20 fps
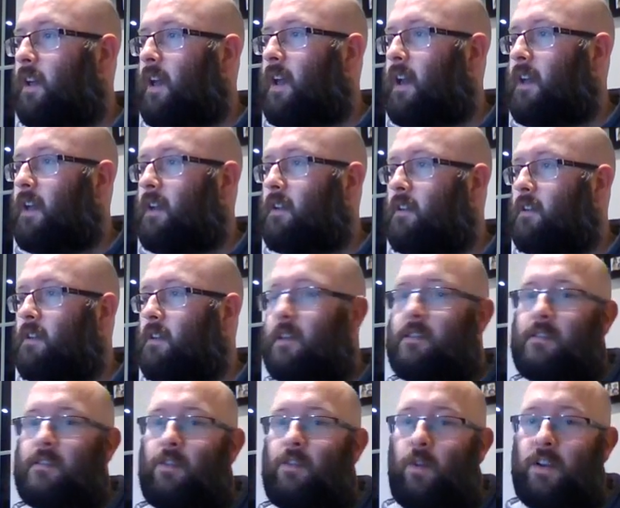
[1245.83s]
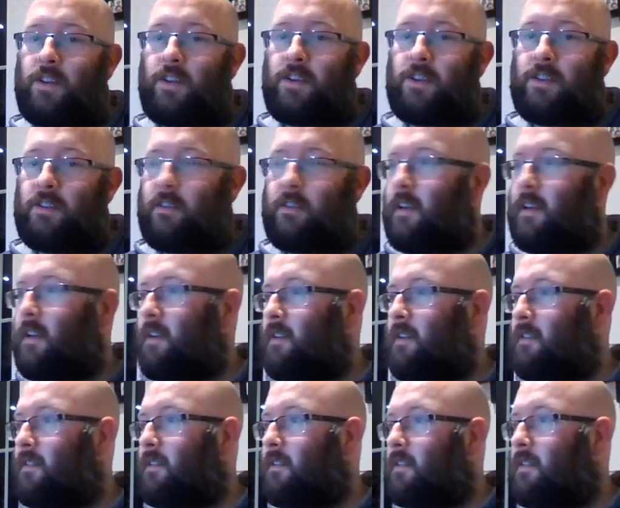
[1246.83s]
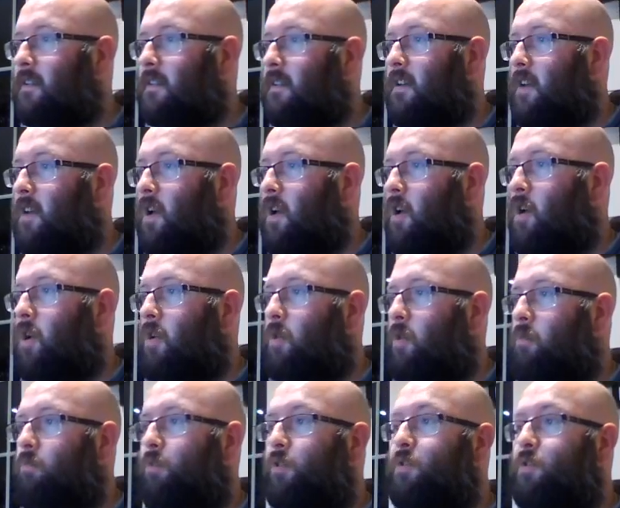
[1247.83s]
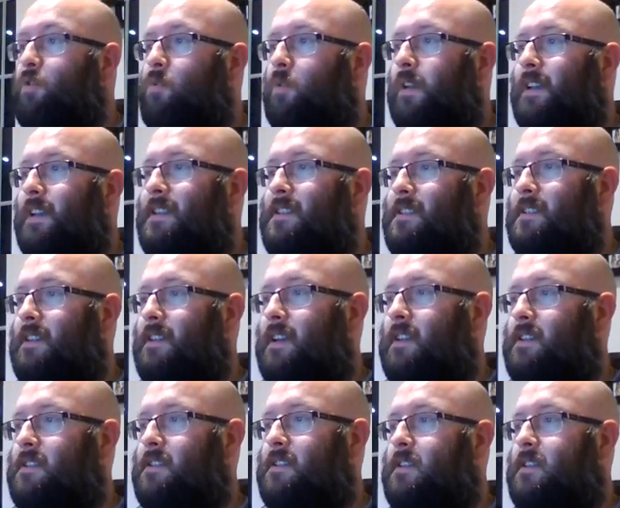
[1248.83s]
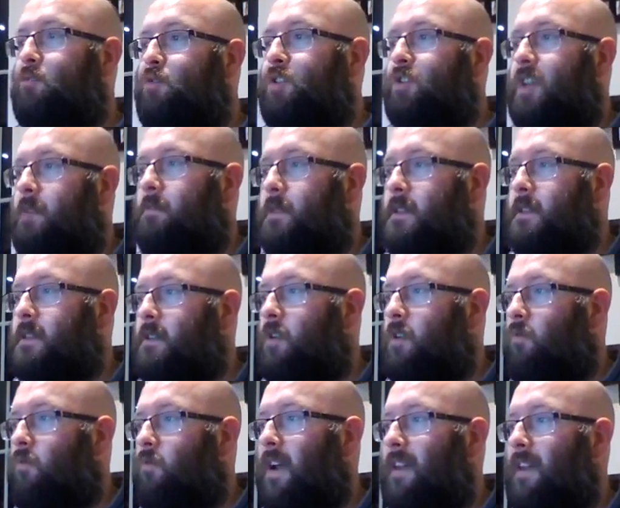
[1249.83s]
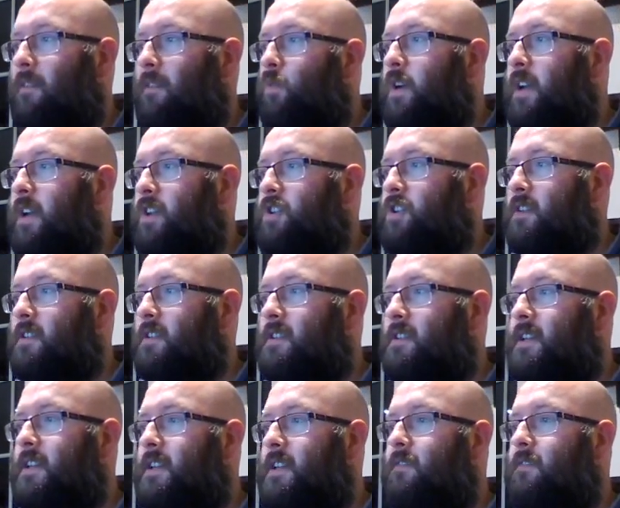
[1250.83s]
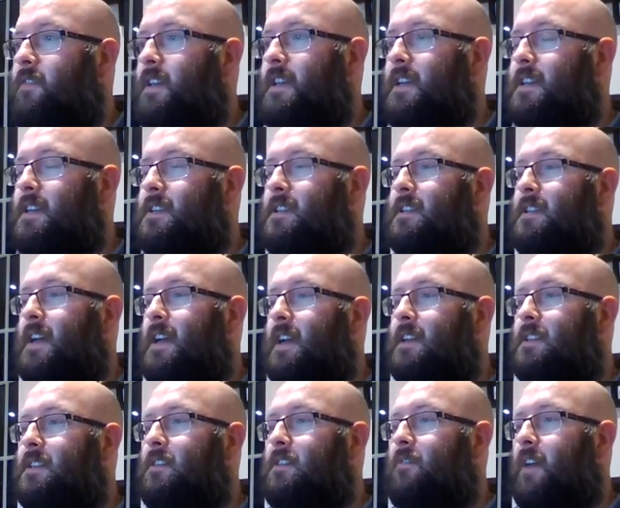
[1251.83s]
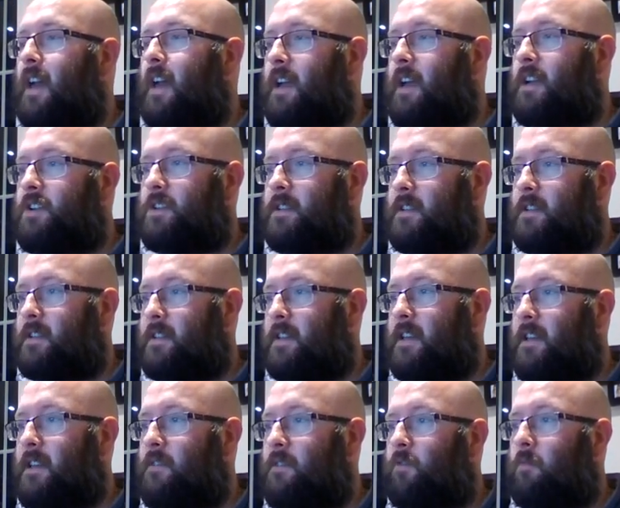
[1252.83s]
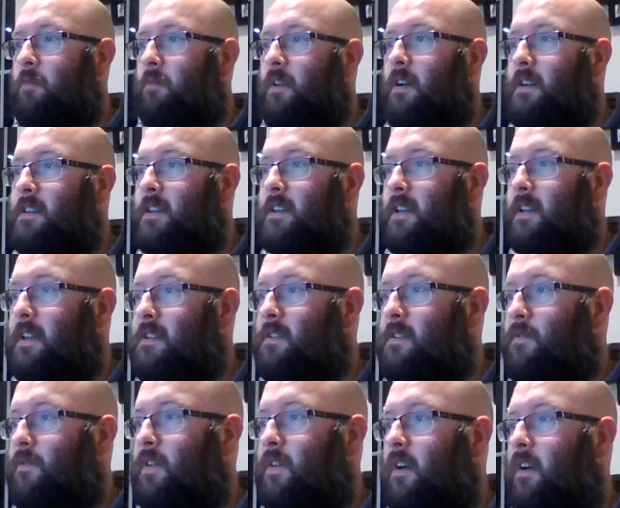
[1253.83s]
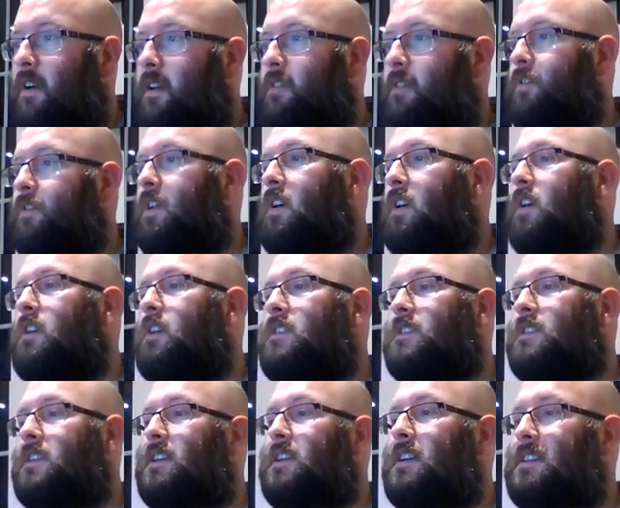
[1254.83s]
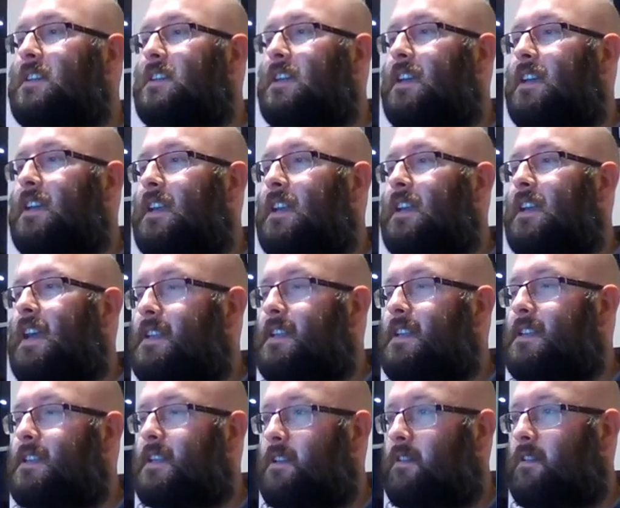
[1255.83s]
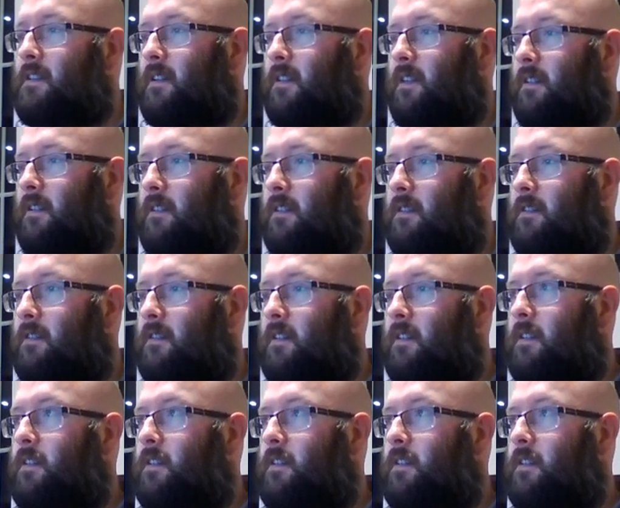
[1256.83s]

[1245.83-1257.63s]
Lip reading: Okay, your next question then. Bruce Willis and Sybil Shepherd ran which TV detective agency from 1985 to to 1989.